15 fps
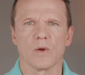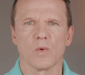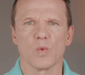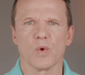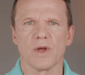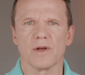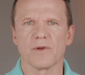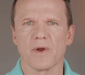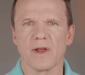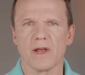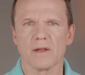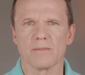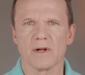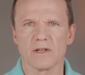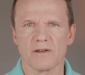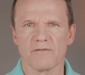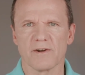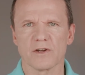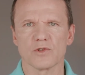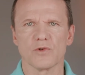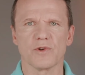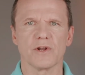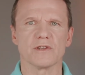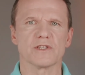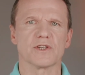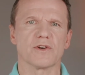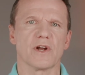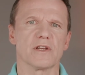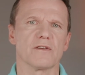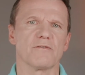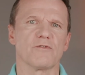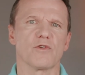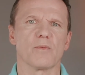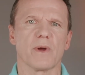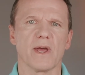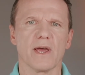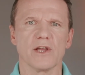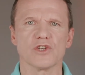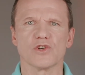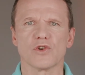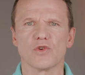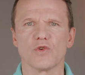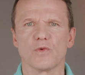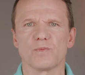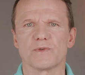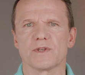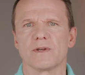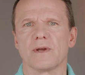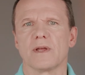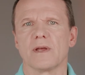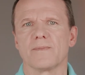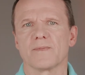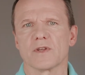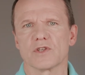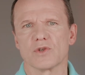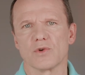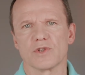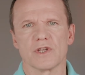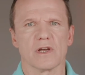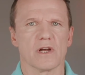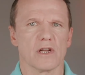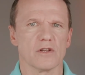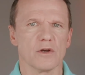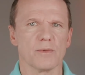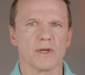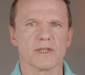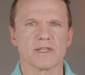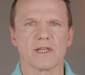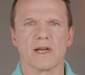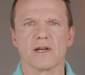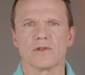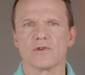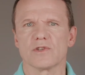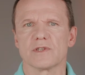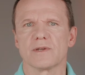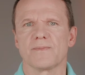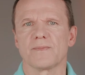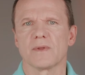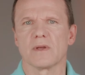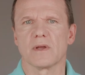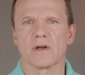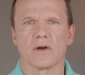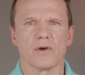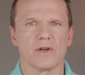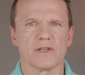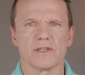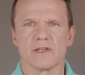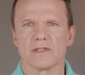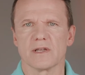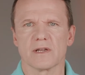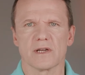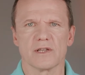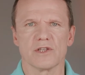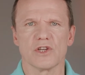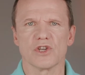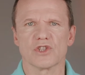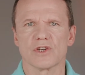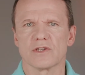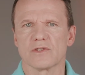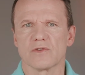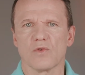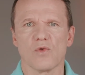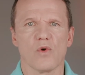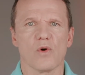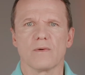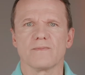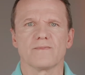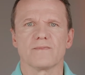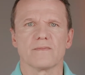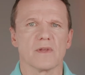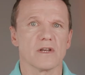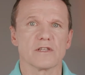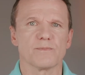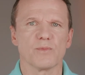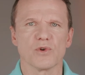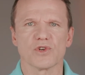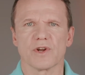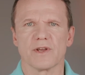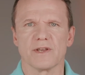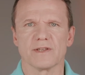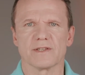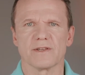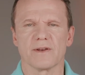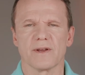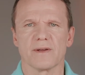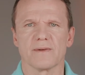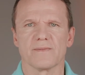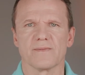We create multifactorial strata from age groups, socioeconomic status, coexisting conditions, or exposure history.